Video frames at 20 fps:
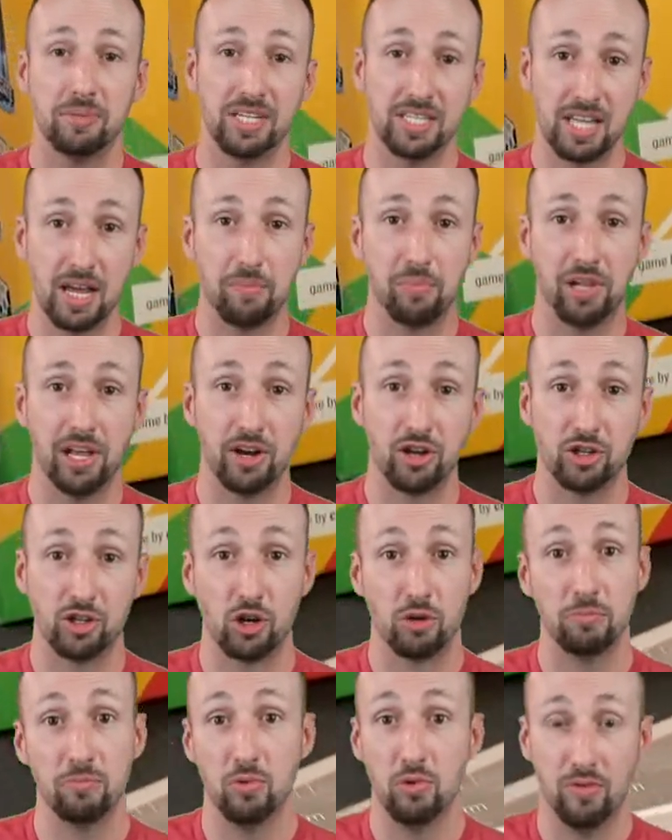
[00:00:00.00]
is that players
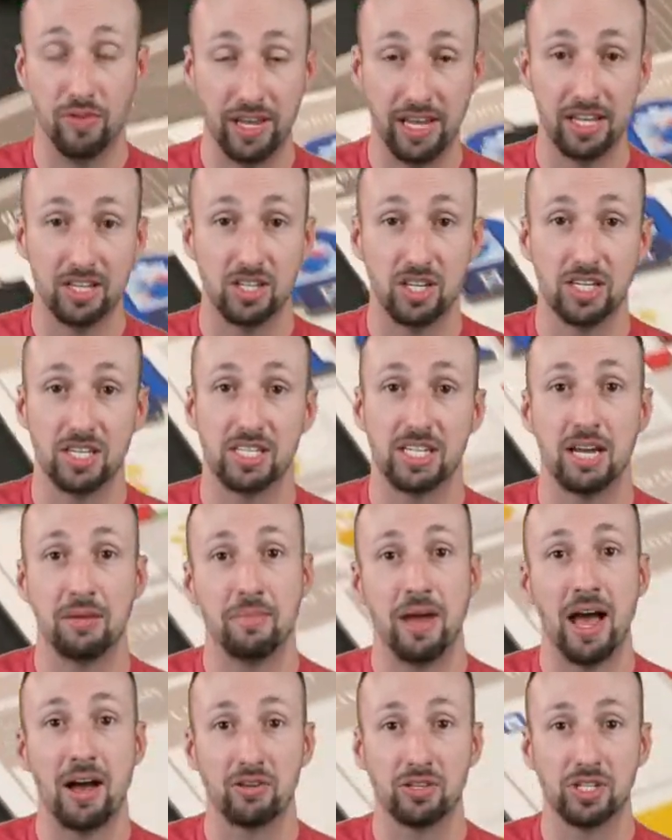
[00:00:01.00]
are moving into the same
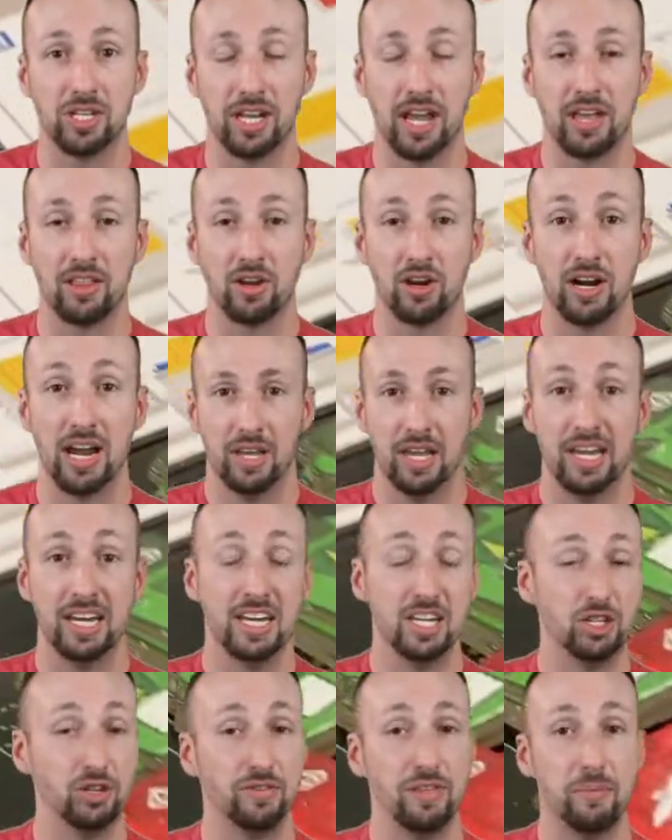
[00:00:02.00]
house together, and
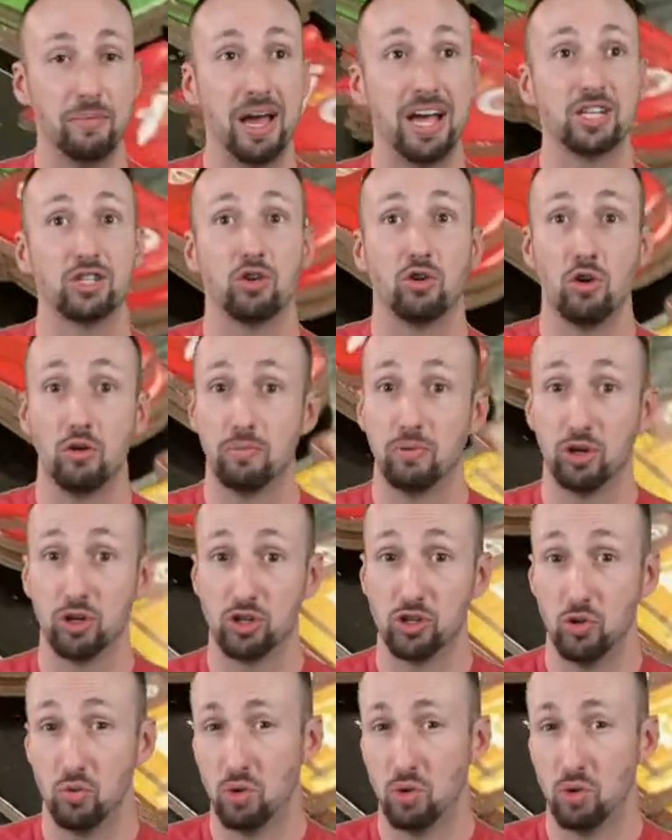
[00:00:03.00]
each of them has their own personal